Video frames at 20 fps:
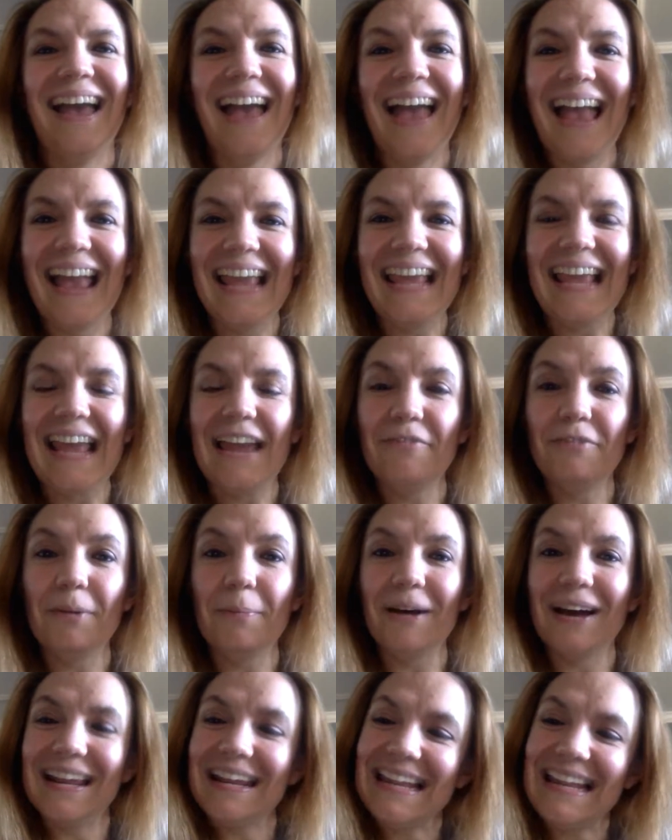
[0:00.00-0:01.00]
Hey
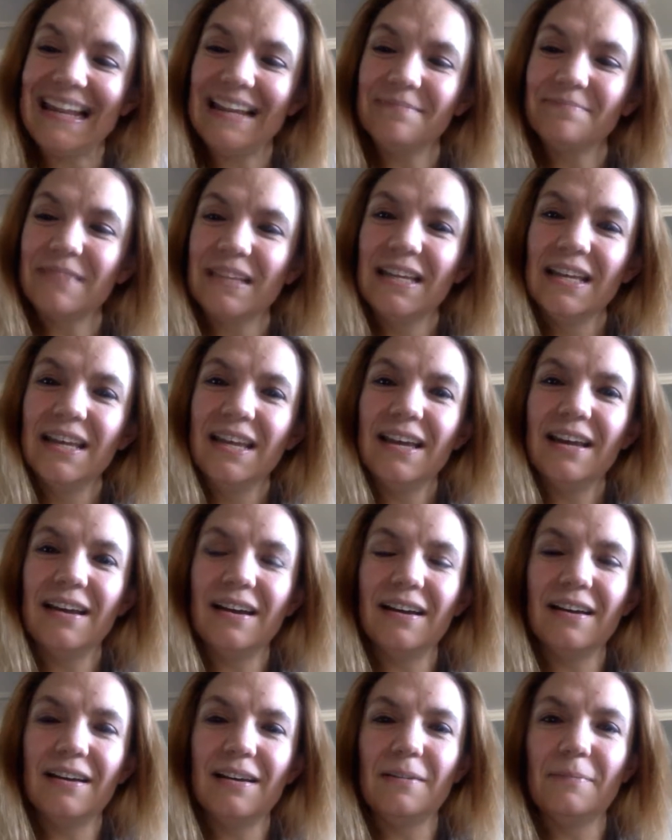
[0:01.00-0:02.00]
everybody.
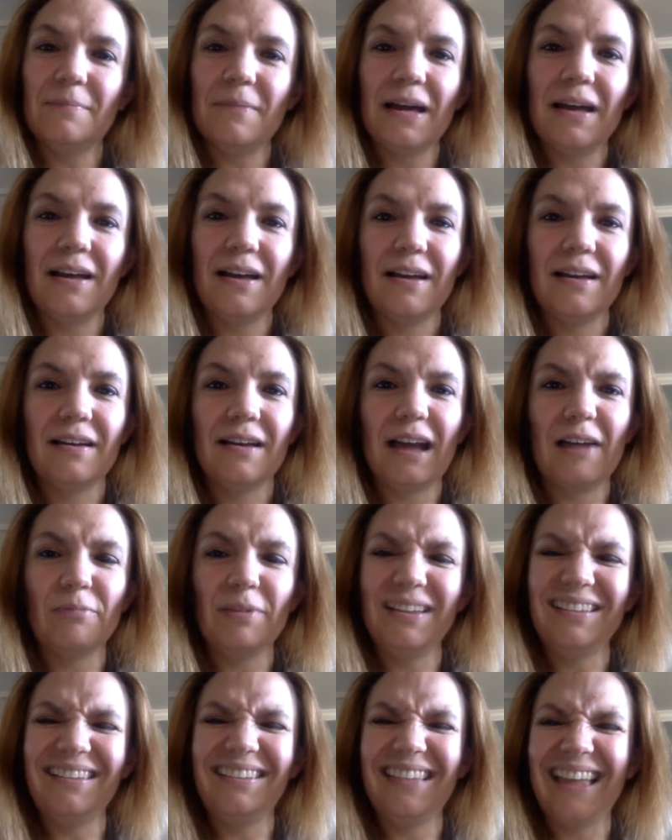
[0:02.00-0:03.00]
Um, I
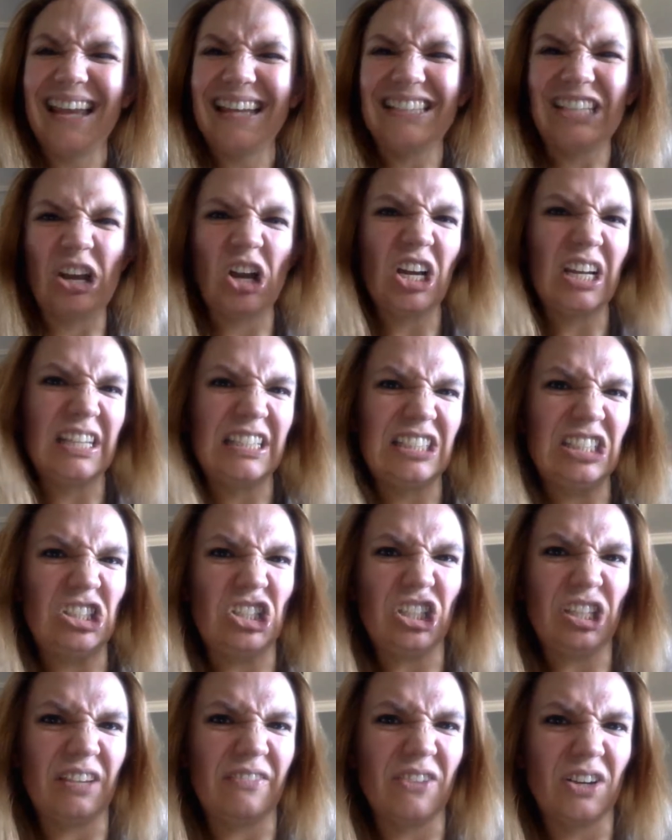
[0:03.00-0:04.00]
really like talking to
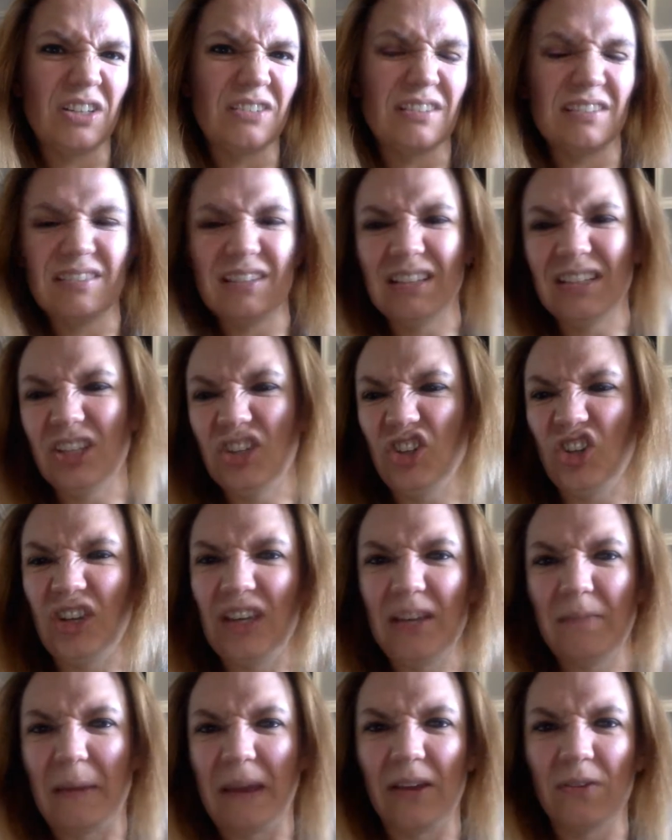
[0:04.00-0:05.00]
you versus sending you
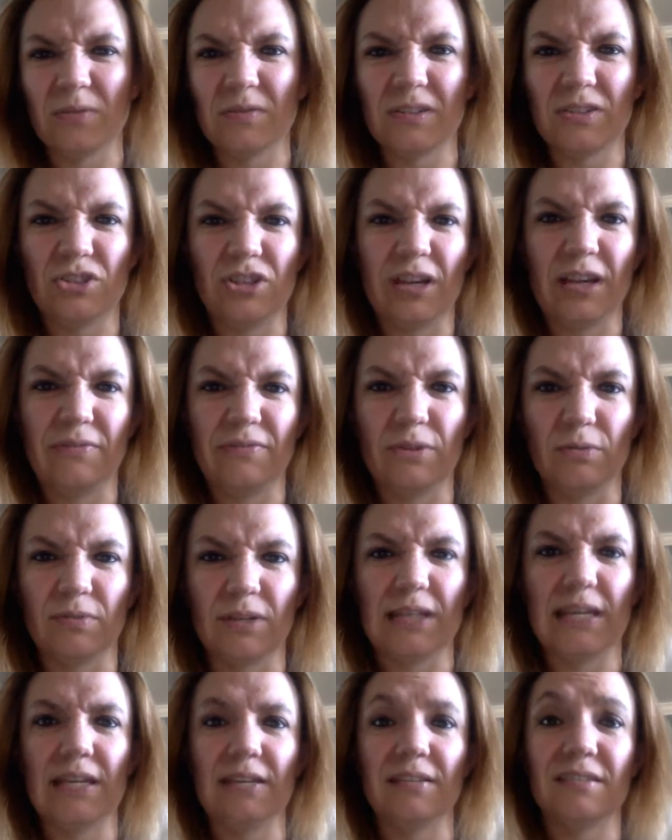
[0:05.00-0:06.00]
emails that you have to
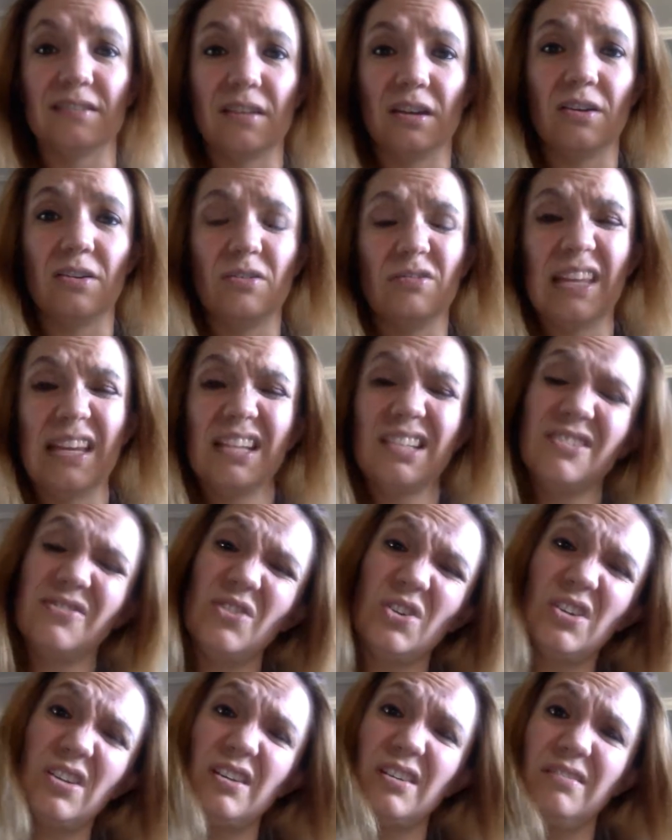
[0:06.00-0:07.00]
read. So thanks
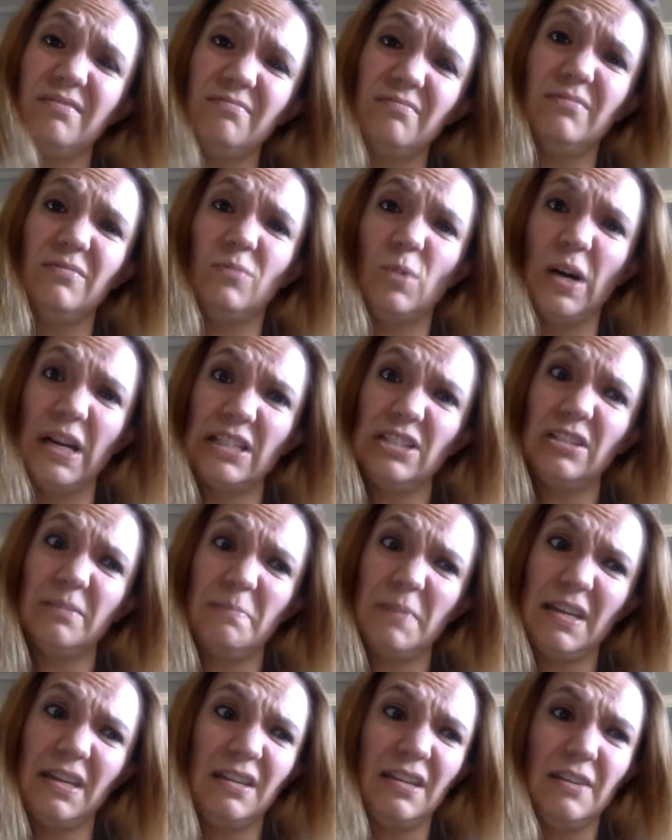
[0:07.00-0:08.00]
for
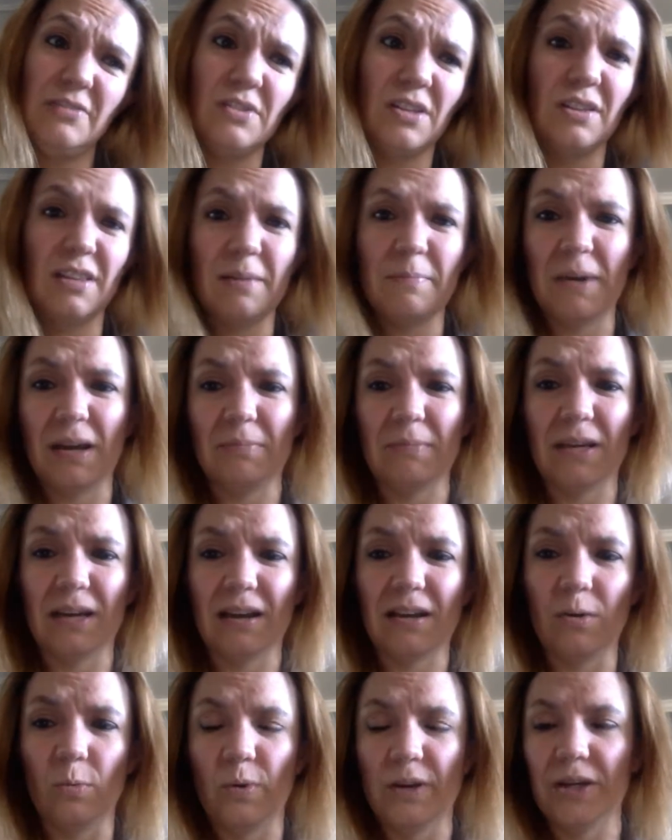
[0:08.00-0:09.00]
watching me, even though that might be
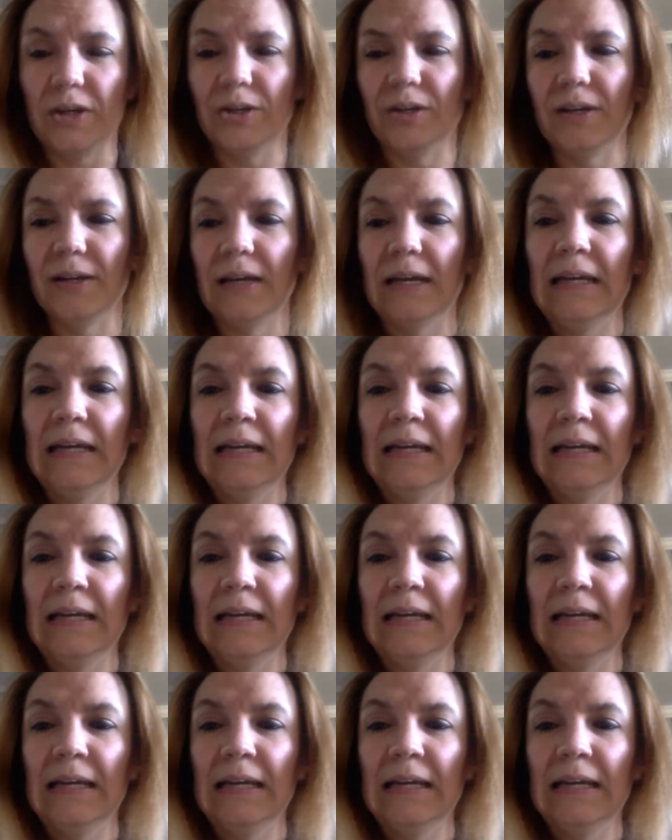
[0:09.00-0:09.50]
kind of weird.